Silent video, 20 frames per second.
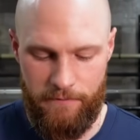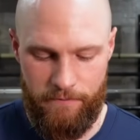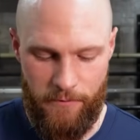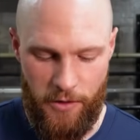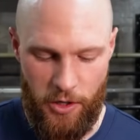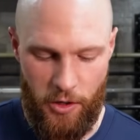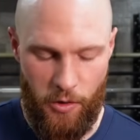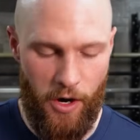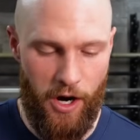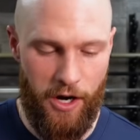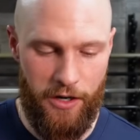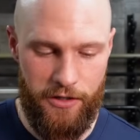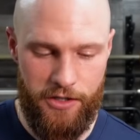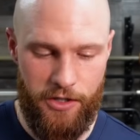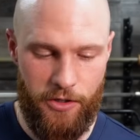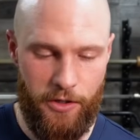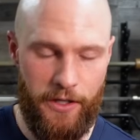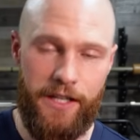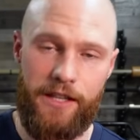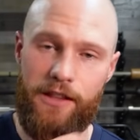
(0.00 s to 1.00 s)
you
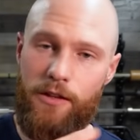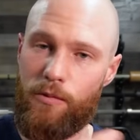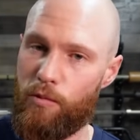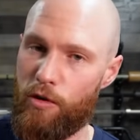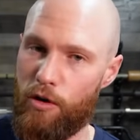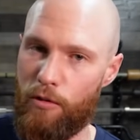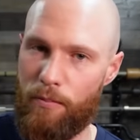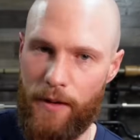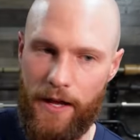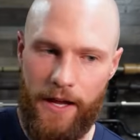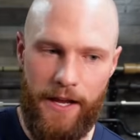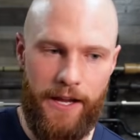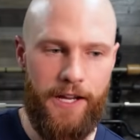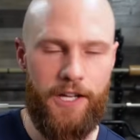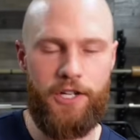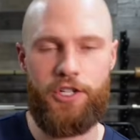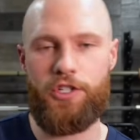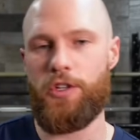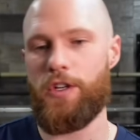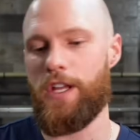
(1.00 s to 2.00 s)
also get the Whoop
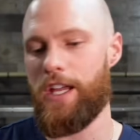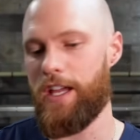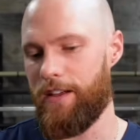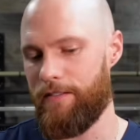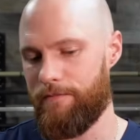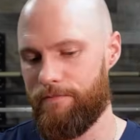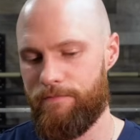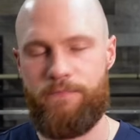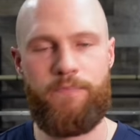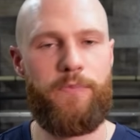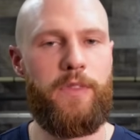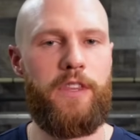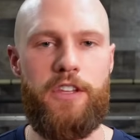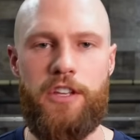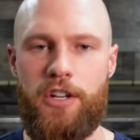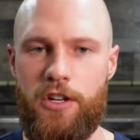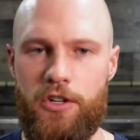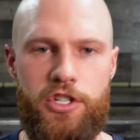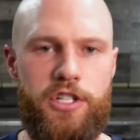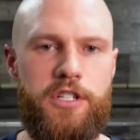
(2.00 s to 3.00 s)
age, you get,
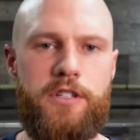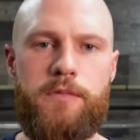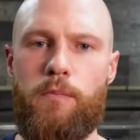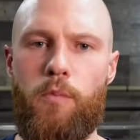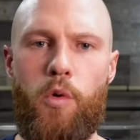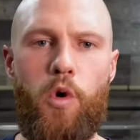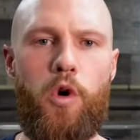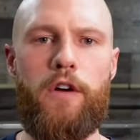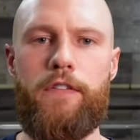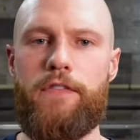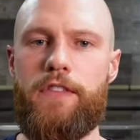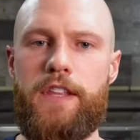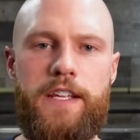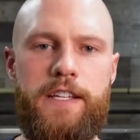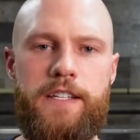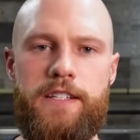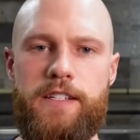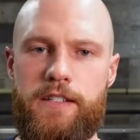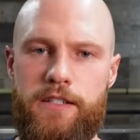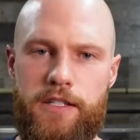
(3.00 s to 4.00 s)
just more of
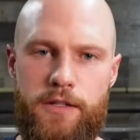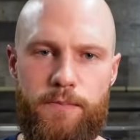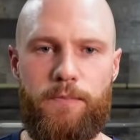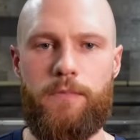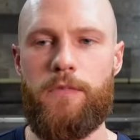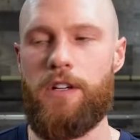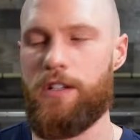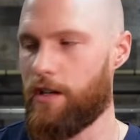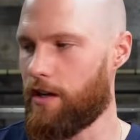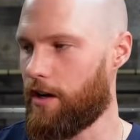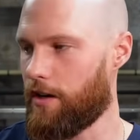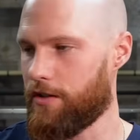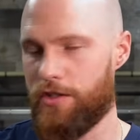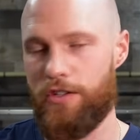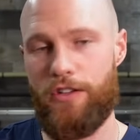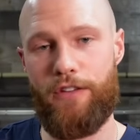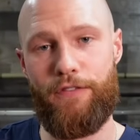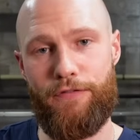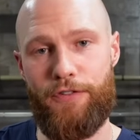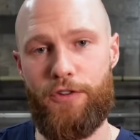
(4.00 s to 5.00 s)
these, also
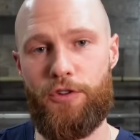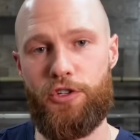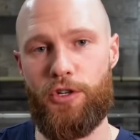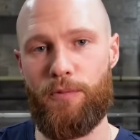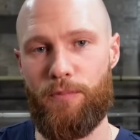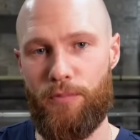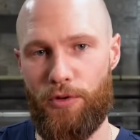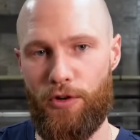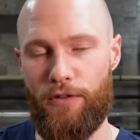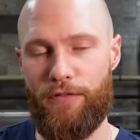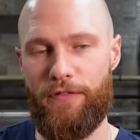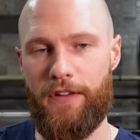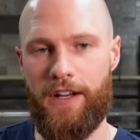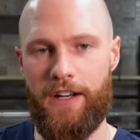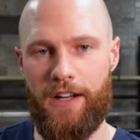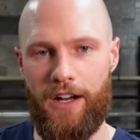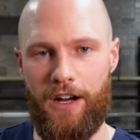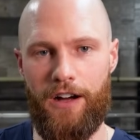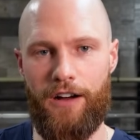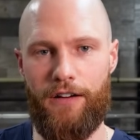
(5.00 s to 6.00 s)
the future
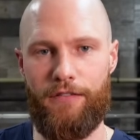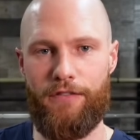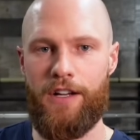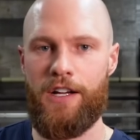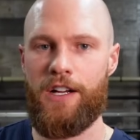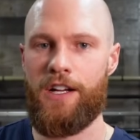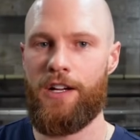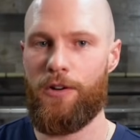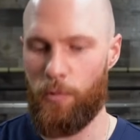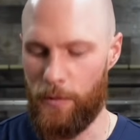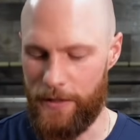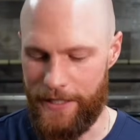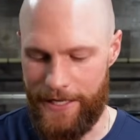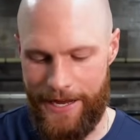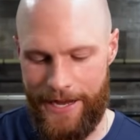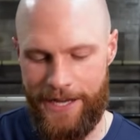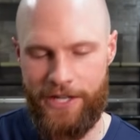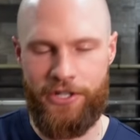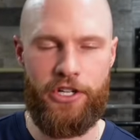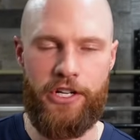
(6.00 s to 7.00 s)
proofing of when they
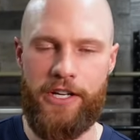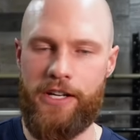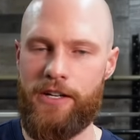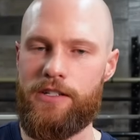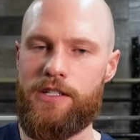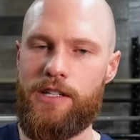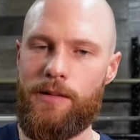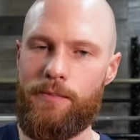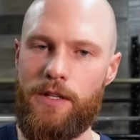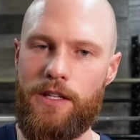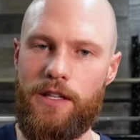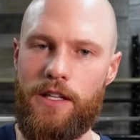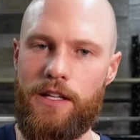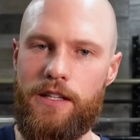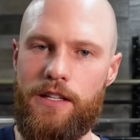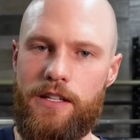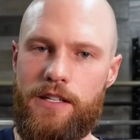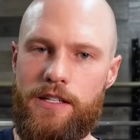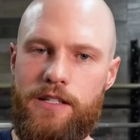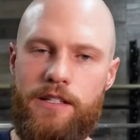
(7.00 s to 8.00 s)
engineer something
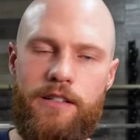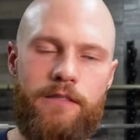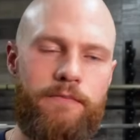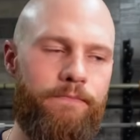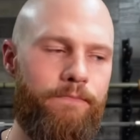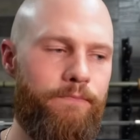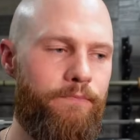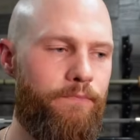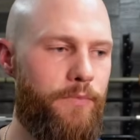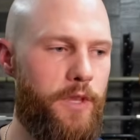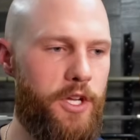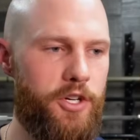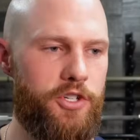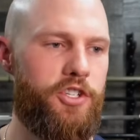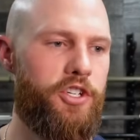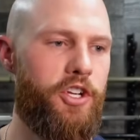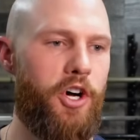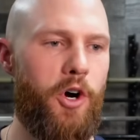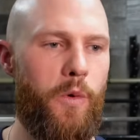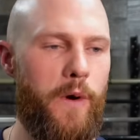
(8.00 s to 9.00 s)
like this, there's
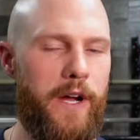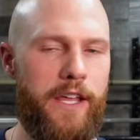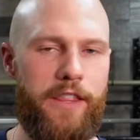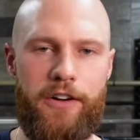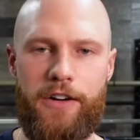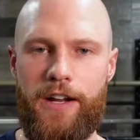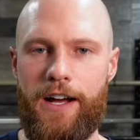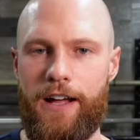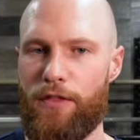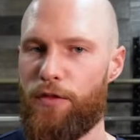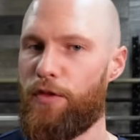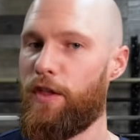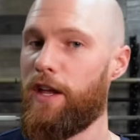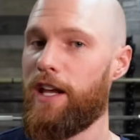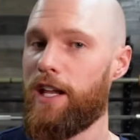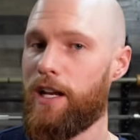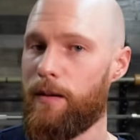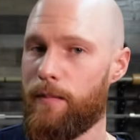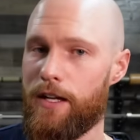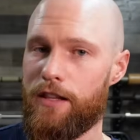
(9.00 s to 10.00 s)
no way they're not
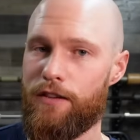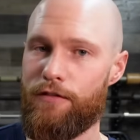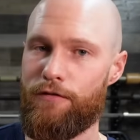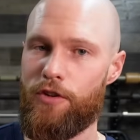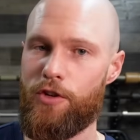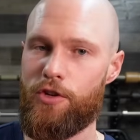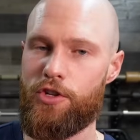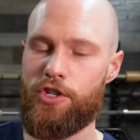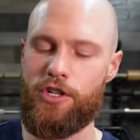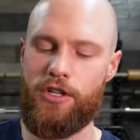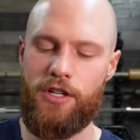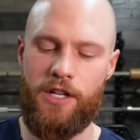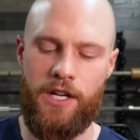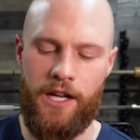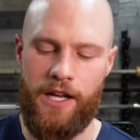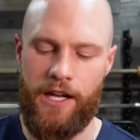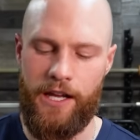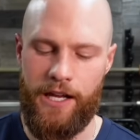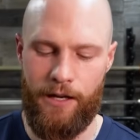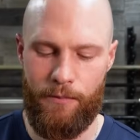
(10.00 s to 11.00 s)
thinking about the future
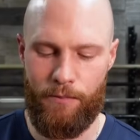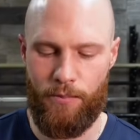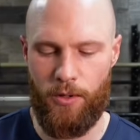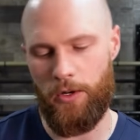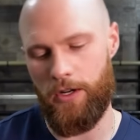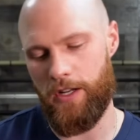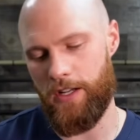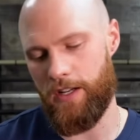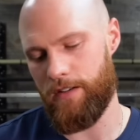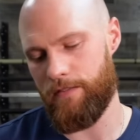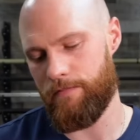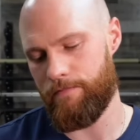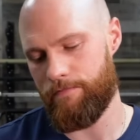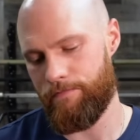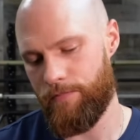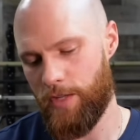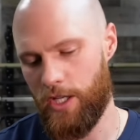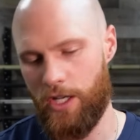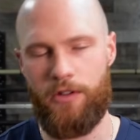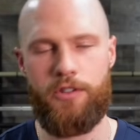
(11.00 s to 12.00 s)
and putting,
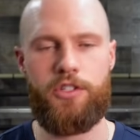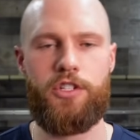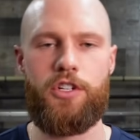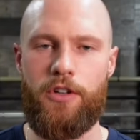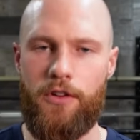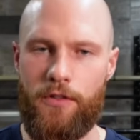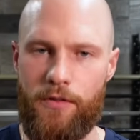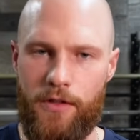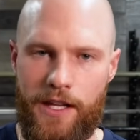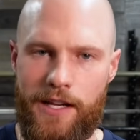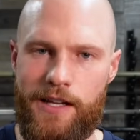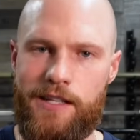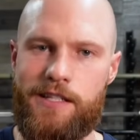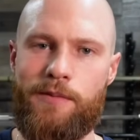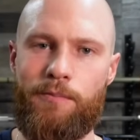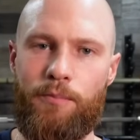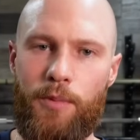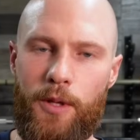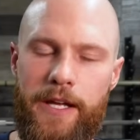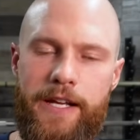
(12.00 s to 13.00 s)
certain things
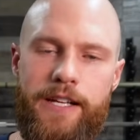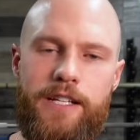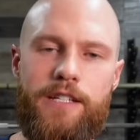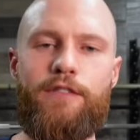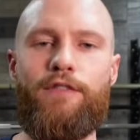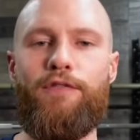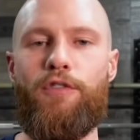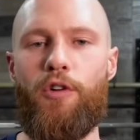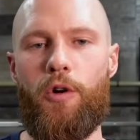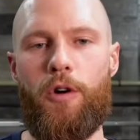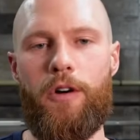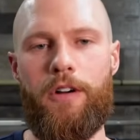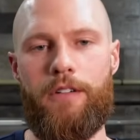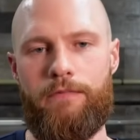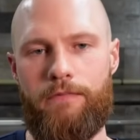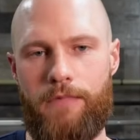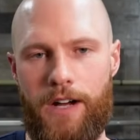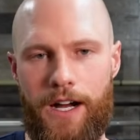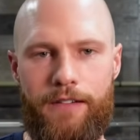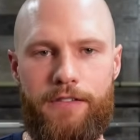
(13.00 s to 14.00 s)
in place
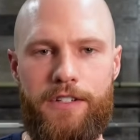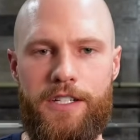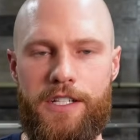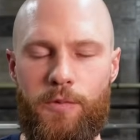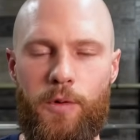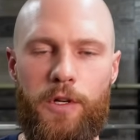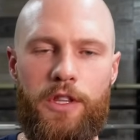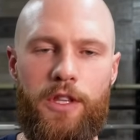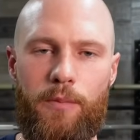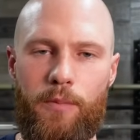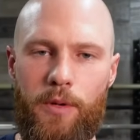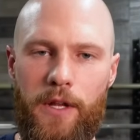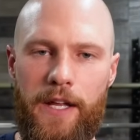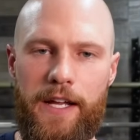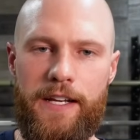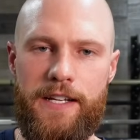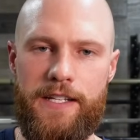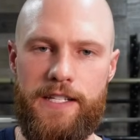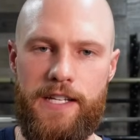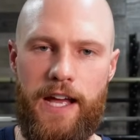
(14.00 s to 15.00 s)
for obviously what their
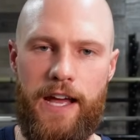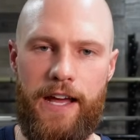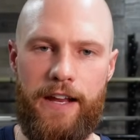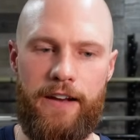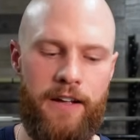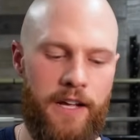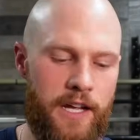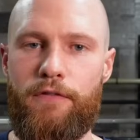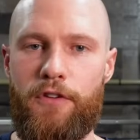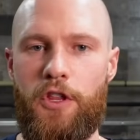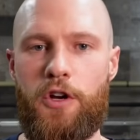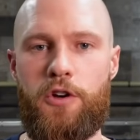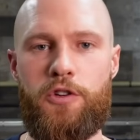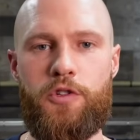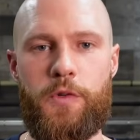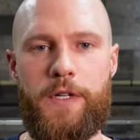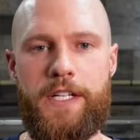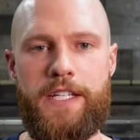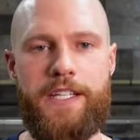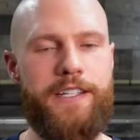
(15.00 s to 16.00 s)
plan is ahead. For
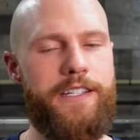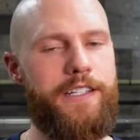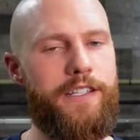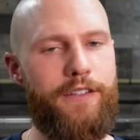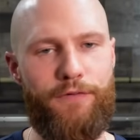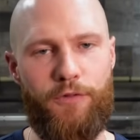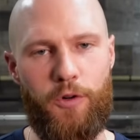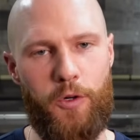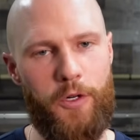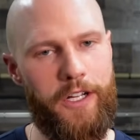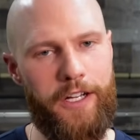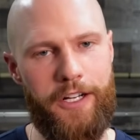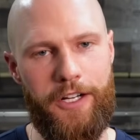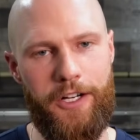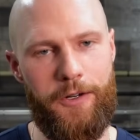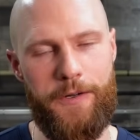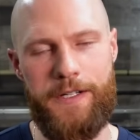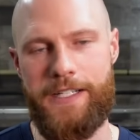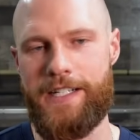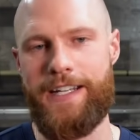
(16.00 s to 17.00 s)
those reasons, the
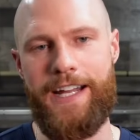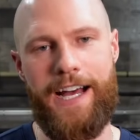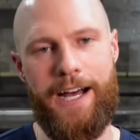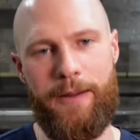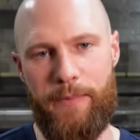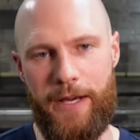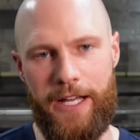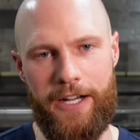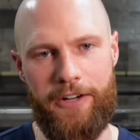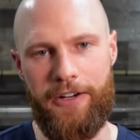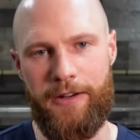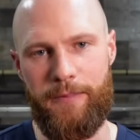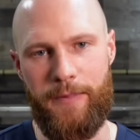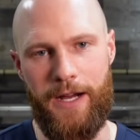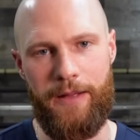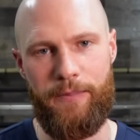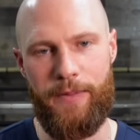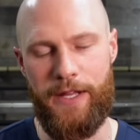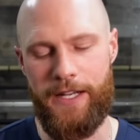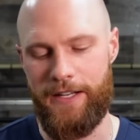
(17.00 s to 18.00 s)
4.0 is not better in
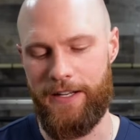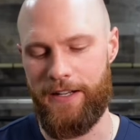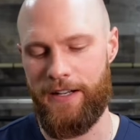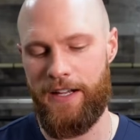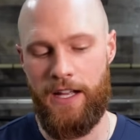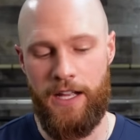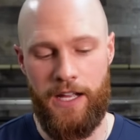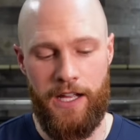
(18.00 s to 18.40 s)
my opinion.